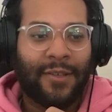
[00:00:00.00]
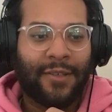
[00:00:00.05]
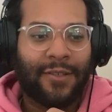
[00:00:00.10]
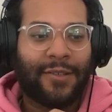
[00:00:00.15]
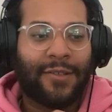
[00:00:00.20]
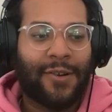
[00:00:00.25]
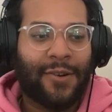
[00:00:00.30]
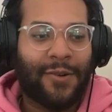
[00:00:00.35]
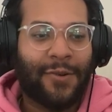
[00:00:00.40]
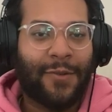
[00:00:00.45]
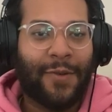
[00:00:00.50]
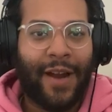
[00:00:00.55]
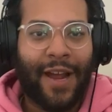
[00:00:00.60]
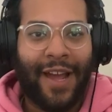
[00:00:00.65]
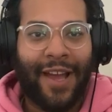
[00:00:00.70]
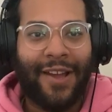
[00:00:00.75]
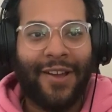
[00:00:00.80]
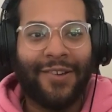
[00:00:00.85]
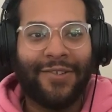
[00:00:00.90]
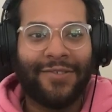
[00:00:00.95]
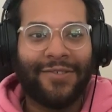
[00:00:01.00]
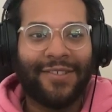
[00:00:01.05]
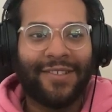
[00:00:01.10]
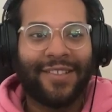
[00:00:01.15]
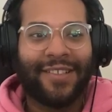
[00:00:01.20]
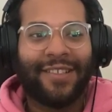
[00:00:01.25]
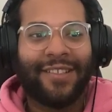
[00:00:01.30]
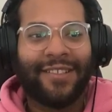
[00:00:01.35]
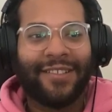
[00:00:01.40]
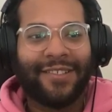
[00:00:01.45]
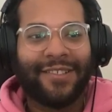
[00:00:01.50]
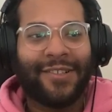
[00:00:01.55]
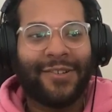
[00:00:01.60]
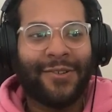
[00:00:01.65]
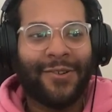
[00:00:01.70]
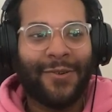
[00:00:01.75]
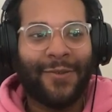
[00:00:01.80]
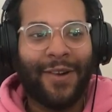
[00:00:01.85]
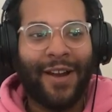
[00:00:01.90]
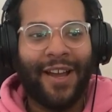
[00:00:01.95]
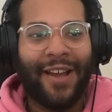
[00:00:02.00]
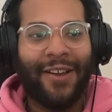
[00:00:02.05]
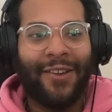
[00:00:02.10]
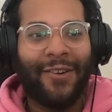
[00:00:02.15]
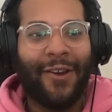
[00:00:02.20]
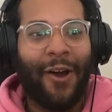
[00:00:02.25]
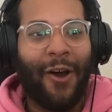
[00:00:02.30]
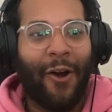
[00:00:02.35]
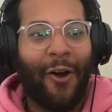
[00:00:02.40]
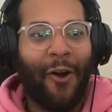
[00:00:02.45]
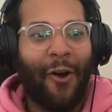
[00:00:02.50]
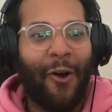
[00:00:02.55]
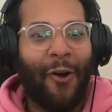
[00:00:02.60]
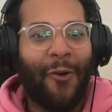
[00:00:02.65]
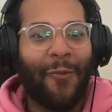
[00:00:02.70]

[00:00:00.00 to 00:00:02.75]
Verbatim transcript: Turn around! Turn around! Oh